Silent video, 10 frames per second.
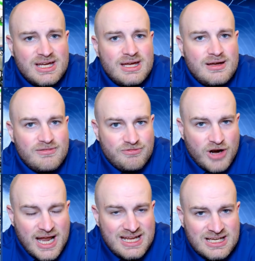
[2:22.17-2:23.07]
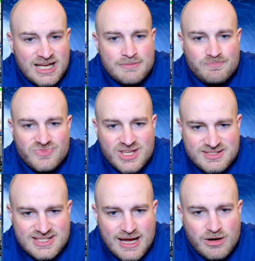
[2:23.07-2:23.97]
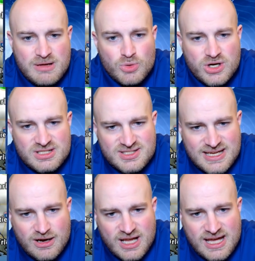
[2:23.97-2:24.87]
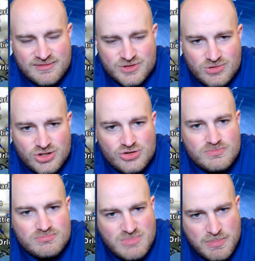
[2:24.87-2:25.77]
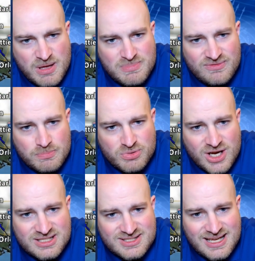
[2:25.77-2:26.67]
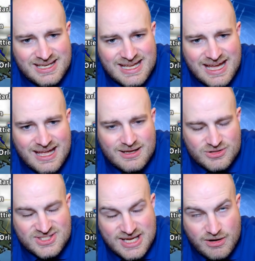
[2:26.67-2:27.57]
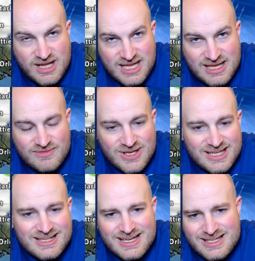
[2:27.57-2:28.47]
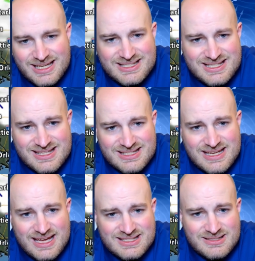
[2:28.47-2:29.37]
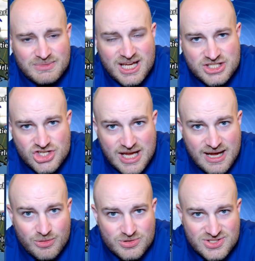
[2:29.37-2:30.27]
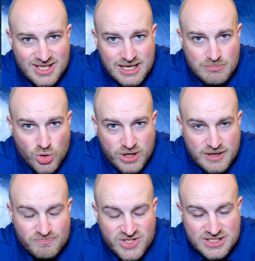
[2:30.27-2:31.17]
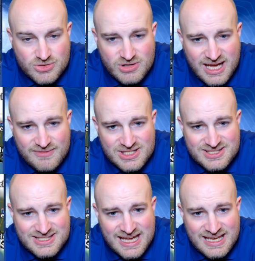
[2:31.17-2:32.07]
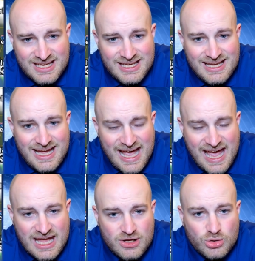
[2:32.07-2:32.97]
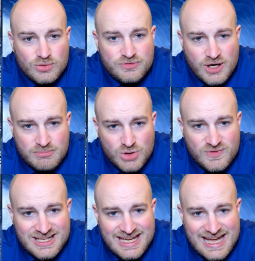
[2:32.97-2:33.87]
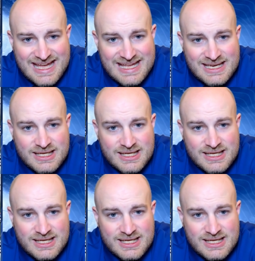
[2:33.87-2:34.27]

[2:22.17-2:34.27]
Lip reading: Friday night, Saturday morning, Saturday afternoon, maybe a bit of a break Sunday or Saturday evening. You can see this has some light showers Sunday morning, eastern half of the state. A cool front moving in